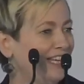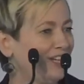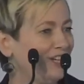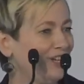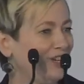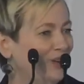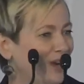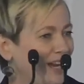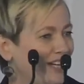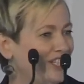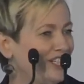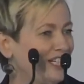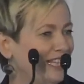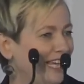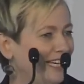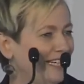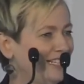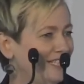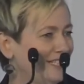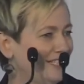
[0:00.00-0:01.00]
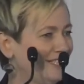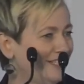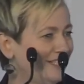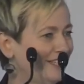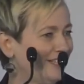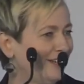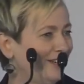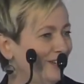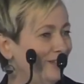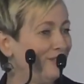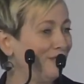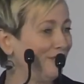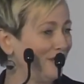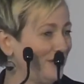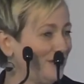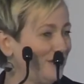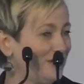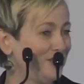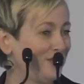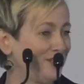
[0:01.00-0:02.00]
Congratulations, you
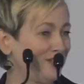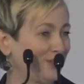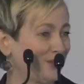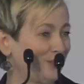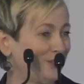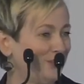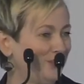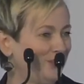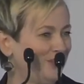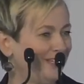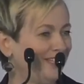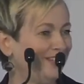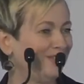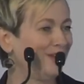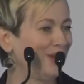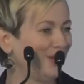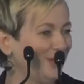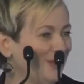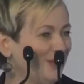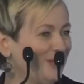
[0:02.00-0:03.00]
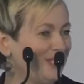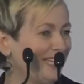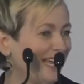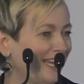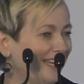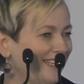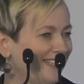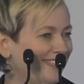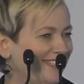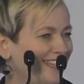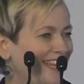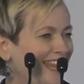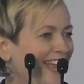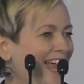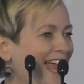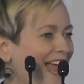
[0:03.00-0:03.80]
finished school, you got your SACE,